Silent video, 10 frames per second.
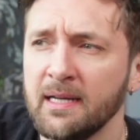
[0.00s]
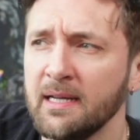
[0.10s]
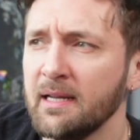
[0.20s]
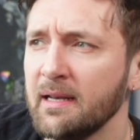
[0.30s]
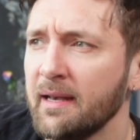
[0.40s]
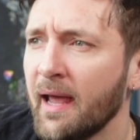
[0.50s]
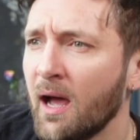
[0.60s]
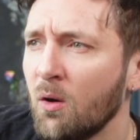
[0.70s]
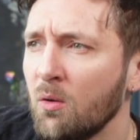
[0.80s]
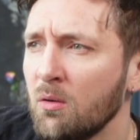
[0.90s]

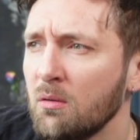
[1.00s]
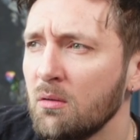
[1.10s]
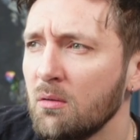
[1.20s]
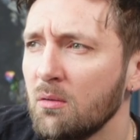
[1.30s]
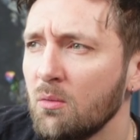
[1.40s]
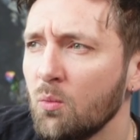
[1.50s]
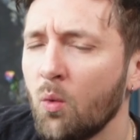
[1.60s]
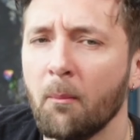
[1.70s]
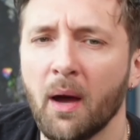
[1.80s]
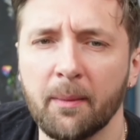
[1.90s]
Now, what
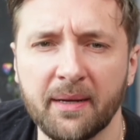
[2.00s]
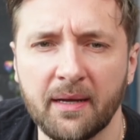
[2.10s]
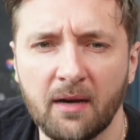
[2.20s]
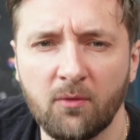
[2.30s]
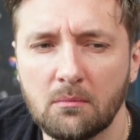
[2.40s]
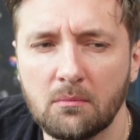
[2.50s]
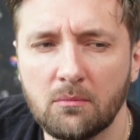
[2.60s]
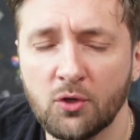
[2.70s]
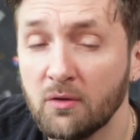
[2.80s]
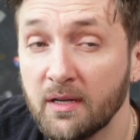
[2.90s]
might be another one? You're
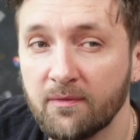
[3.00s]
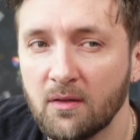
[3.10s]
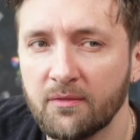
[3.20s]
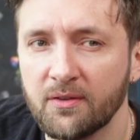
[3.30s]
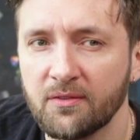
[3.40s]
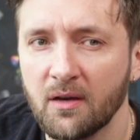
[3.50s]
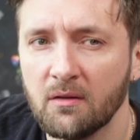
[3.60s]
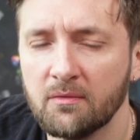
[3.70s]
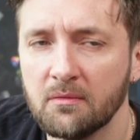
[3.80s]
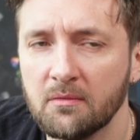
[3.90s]
really full of
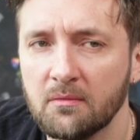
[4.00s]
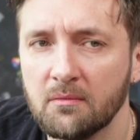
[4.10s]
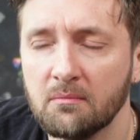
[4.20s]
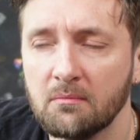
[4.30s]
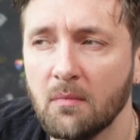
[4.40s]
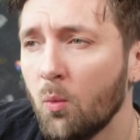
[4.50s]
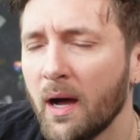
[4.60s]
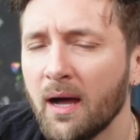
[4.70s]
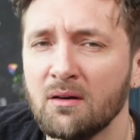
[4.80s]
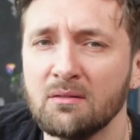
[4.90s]
yourself. Oh,
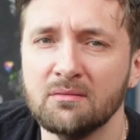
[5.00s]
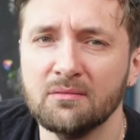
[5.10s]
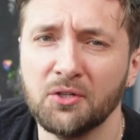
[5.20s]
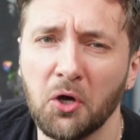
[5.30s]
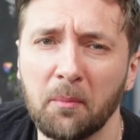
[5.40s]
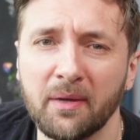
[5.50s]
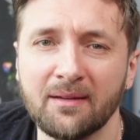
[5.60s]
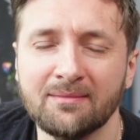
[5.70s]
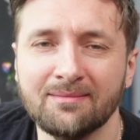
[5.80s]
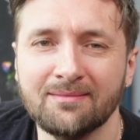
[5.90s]
wow, you got me.
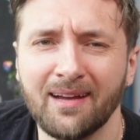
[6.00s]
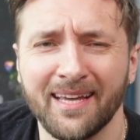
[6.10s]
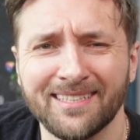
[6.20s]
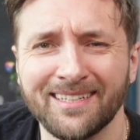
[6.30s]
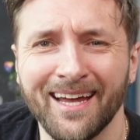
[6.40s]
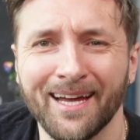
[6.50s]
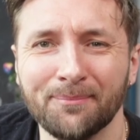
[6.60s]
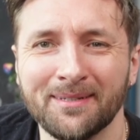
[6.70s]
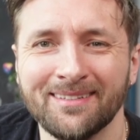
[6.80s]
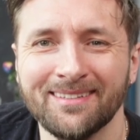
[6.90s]
I guess I am.
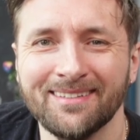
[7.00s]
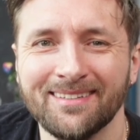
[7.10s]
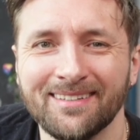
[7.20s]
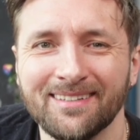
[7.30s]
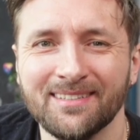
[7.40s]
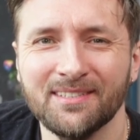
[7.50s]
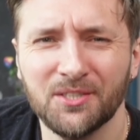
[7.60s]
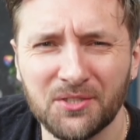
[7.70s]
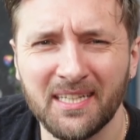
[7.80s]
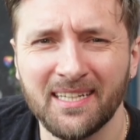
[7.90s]
Do you
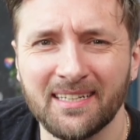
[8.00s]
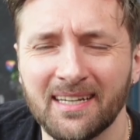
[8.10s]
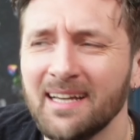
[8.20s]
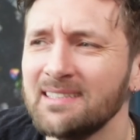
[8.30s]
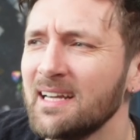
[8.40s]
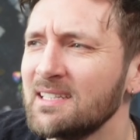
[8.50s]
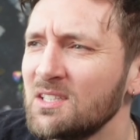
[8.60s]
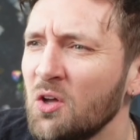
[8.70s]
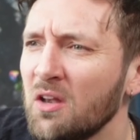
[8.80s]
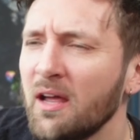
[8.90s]
see? It's
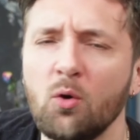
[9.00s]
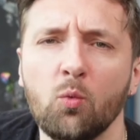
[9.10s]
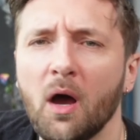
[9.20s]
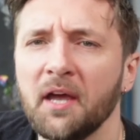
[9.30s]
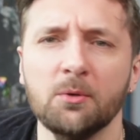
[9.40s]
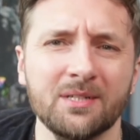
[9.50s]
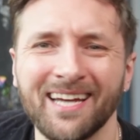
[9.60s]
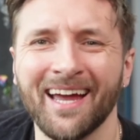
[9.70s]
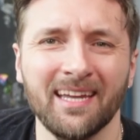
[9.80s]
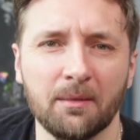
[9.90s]
not like, oh, why are you
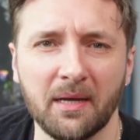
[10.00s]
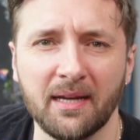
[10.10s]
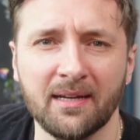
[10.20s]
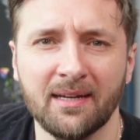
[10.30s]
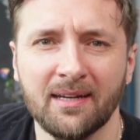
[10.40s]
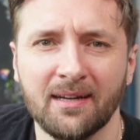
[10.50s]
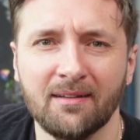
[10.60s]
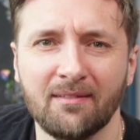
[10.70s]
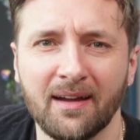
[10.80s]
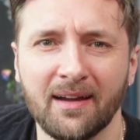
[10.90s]
attacking me?
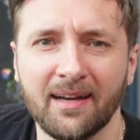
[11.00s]
Right?